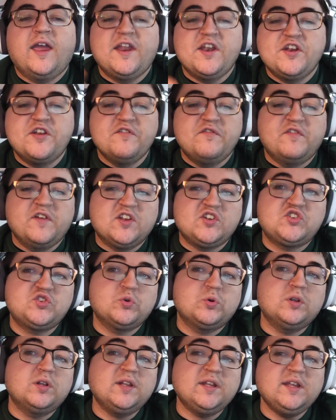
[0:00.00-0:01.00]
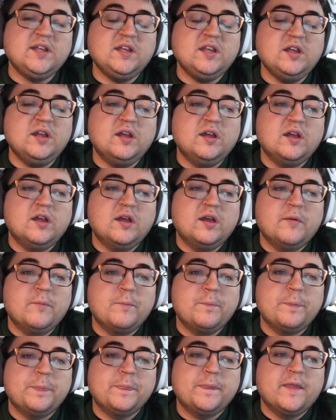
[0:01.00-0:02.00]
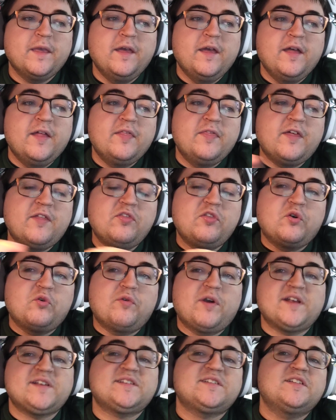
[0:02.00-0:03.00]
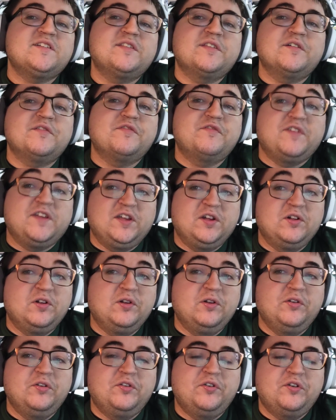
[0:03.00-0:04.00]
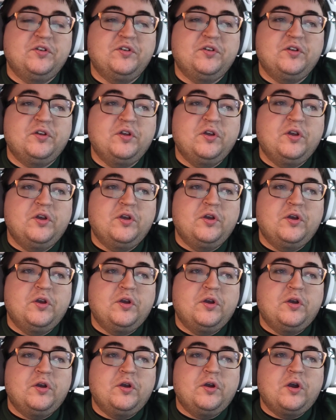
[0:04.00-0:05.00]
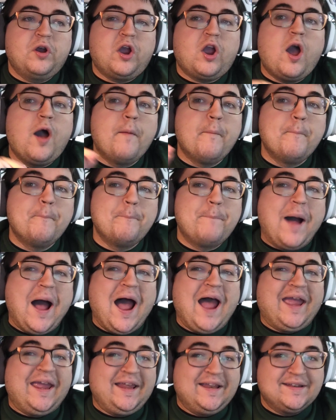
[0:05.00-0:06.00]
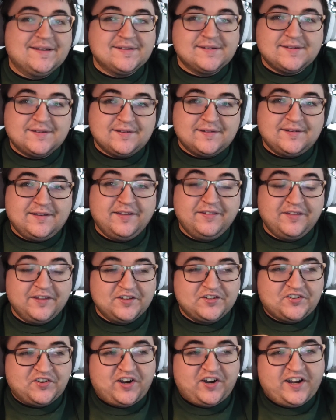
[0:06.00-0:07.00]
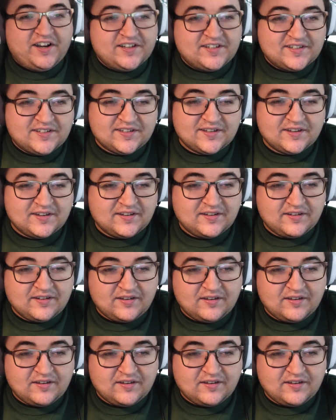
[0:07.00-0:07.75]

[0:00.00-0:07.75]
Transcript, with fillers: individually than the rest of the field combined in this race.